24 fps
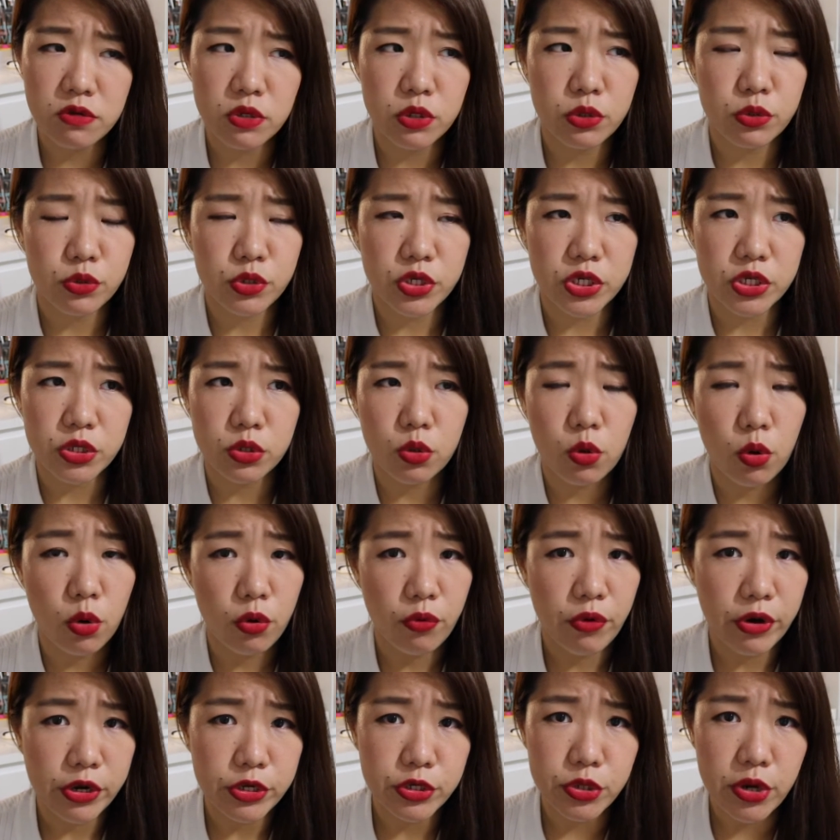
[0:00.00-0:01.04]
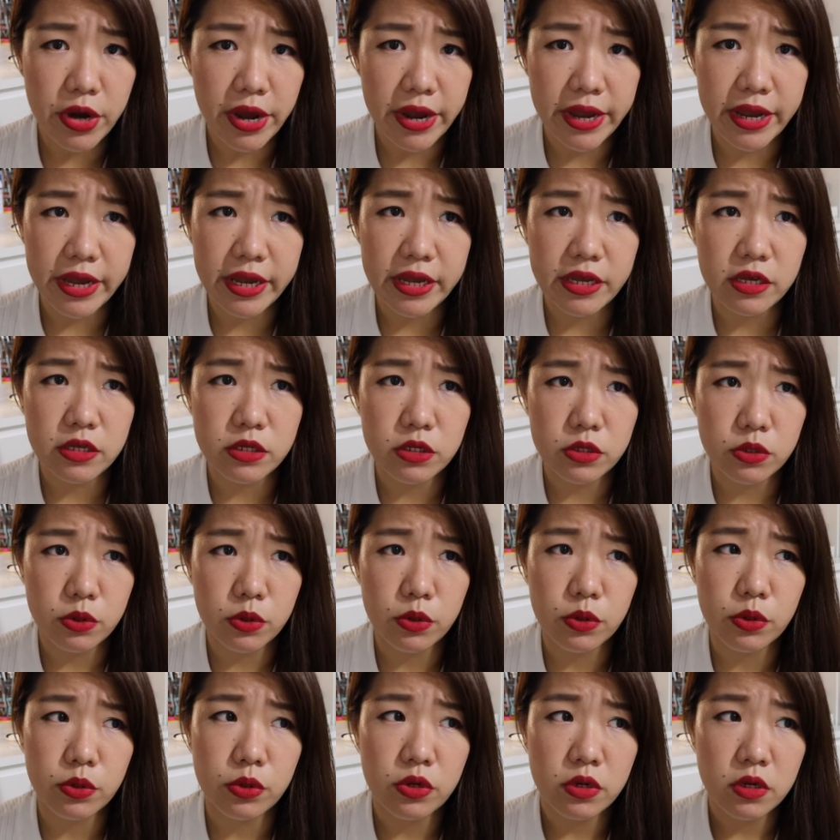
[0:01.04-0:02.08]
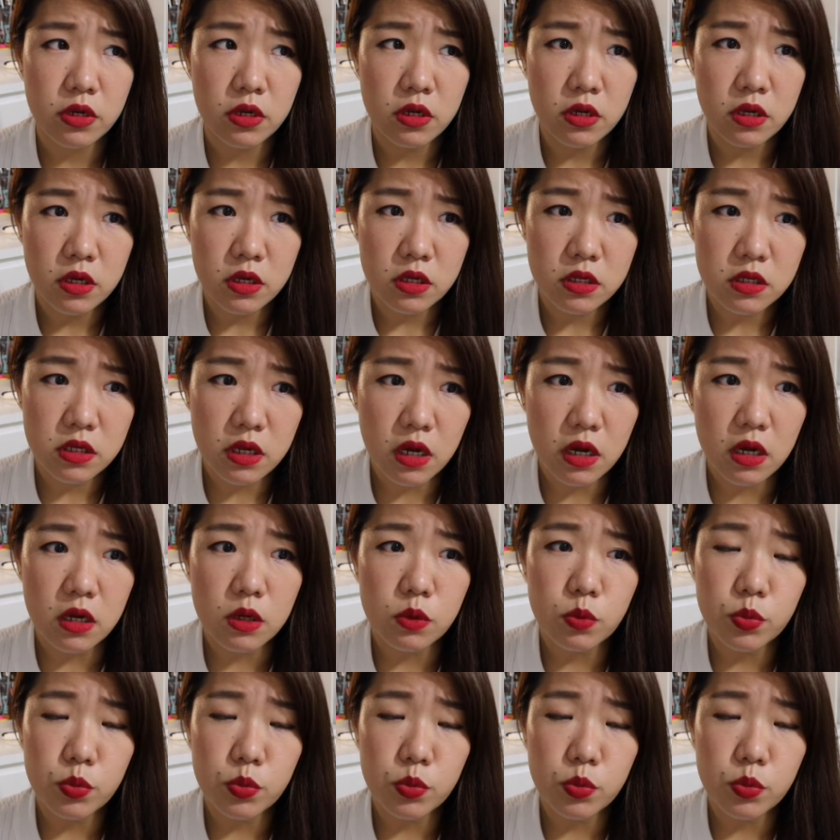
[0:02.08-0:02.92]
so you just go around trying. So now